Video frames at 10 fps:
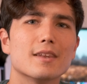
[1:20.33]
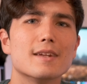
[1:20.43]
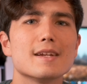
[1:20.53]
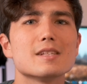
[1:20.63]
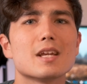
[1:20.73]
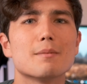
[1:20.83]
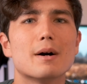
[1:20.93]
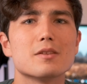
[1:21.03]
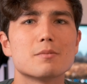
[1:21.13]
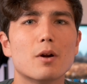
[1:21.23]
The nice thing
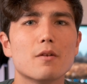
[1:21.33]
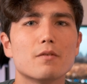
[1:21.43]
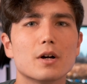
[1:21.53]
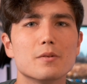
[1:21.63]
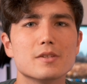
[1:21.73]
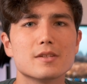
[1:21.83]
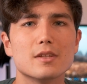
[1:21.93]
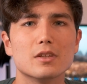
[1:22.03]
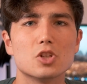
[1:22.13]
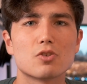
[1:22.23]
about smartphones is
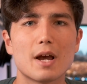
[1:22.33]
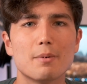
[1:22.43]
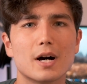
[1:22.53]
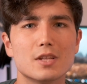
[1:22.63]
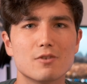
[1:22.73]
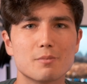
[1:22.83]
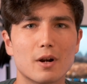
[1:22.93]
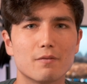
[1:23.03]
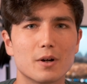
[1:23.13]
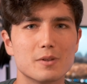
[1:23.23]
that the tripods for
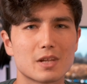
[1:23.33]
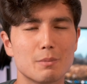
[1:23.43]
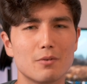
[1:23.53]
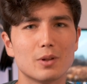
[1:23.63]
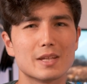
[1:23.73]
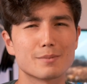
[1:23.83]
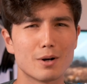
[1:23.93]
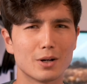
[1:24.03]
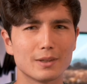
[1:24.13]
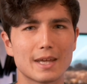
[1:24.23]
smartphones can be really
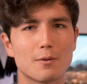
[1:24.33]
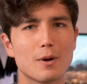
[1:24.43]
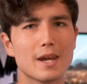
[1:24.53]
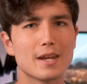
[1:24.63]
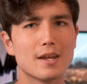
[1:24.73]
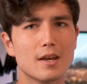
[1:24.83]
small and lightweight.